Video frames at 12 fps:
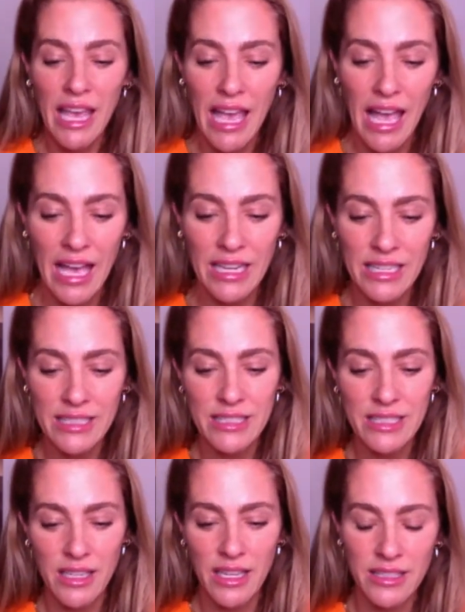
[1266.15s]
And
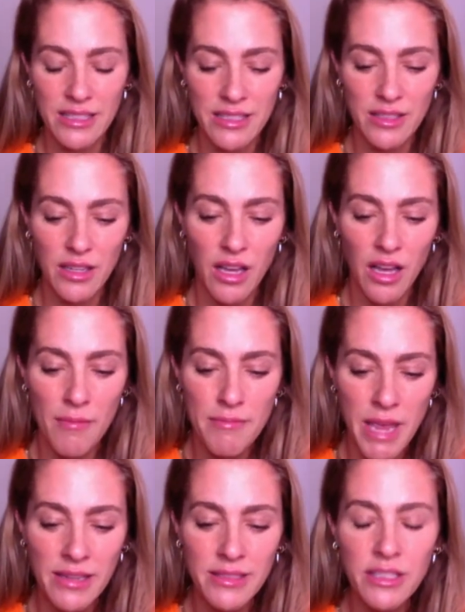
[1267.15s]
it's
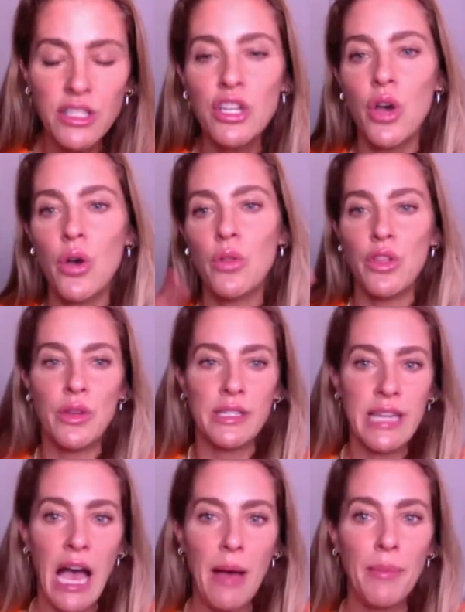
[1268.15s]
amazing to know that you can
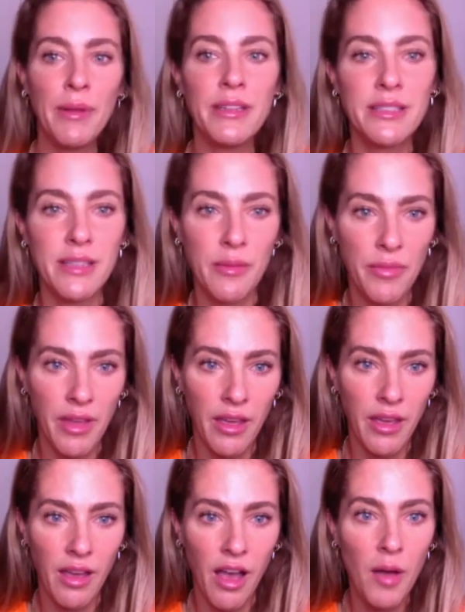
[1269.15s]
tap into
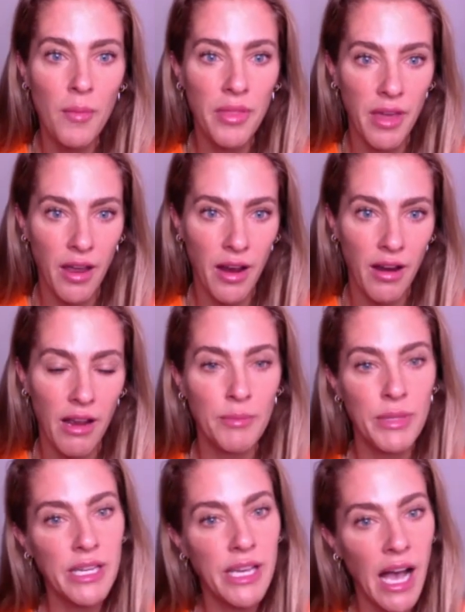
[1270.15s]
something up there and
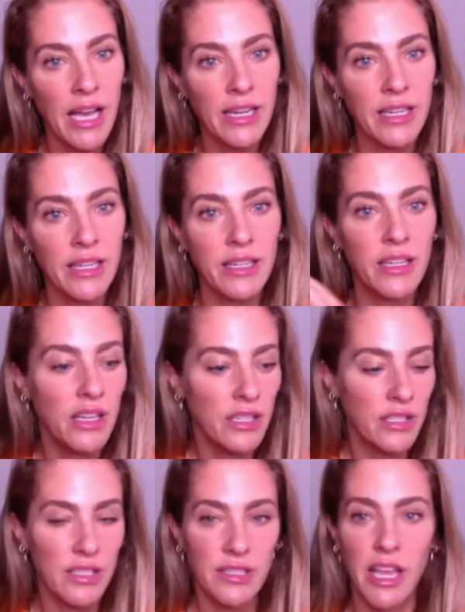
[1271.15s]
be guided
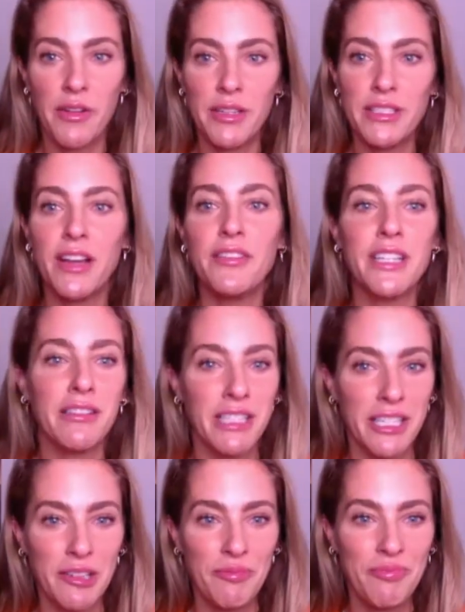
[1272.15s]
to scary stuff down here.